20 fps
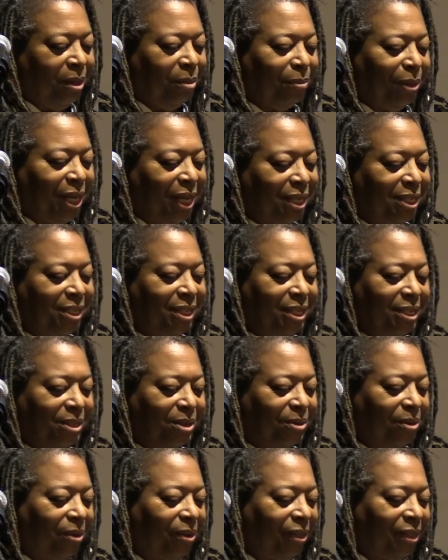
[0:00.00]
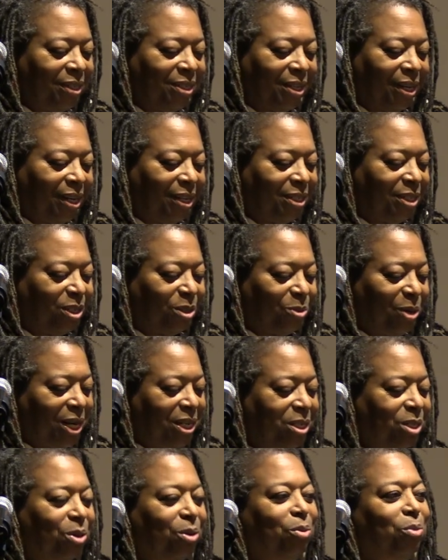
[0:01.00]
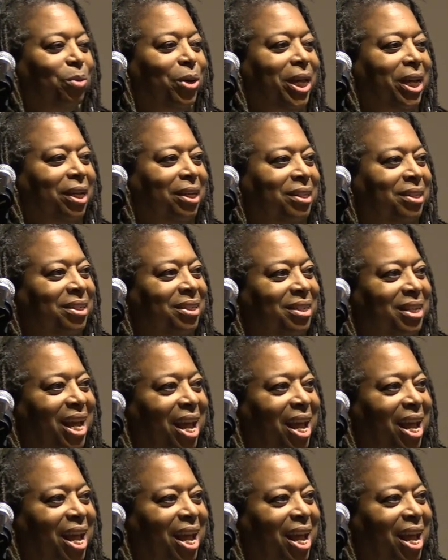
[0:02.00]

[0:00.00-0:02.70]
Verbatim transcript: because this girl is going to stretch her wings